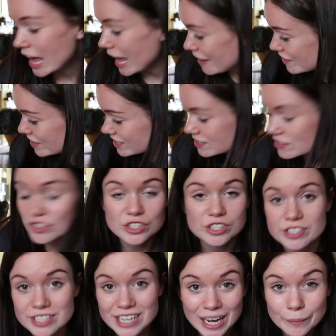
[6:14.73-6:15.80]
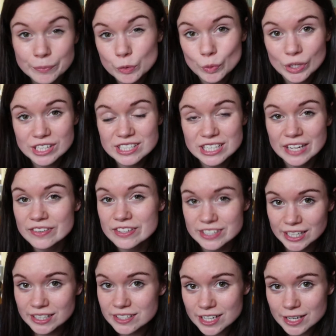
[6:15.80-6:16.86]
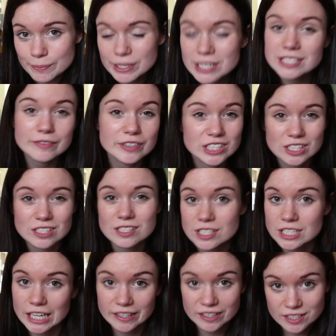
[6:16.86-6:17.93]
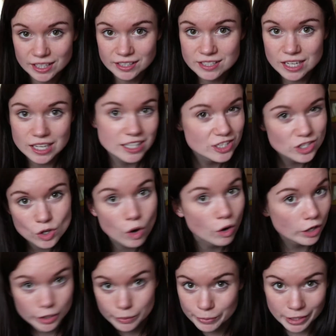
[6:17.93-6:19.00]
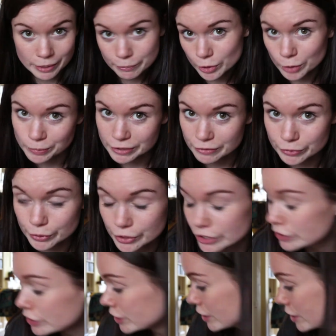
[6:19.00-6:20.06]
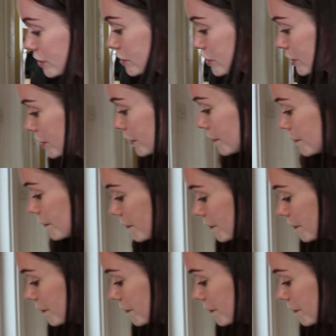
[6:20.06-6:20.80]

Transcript: and this is just to help the wick stay in the center, because if it doesn't stay in the center, it's not gonna burn properly for you. So